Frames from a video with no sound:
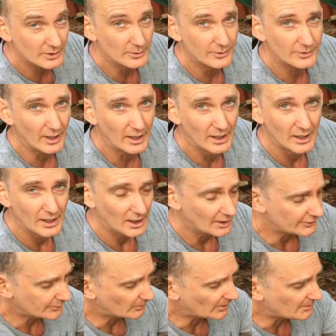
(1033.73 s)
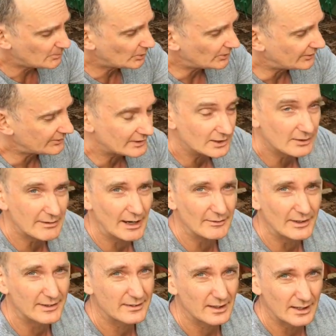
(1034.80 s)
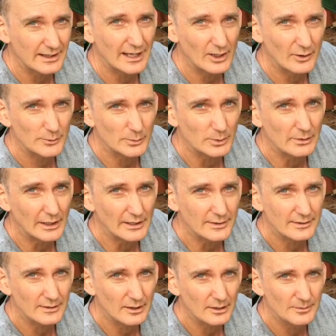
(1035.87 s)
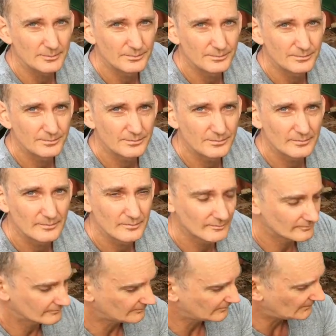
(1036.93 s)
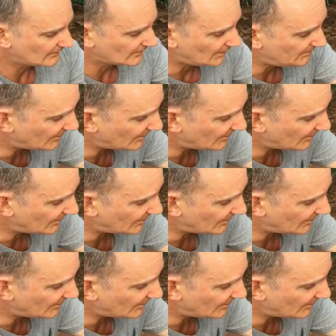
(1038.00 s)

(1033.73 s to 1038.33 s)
looser. And so when I put this in the ground, it's going to get off to a great start. I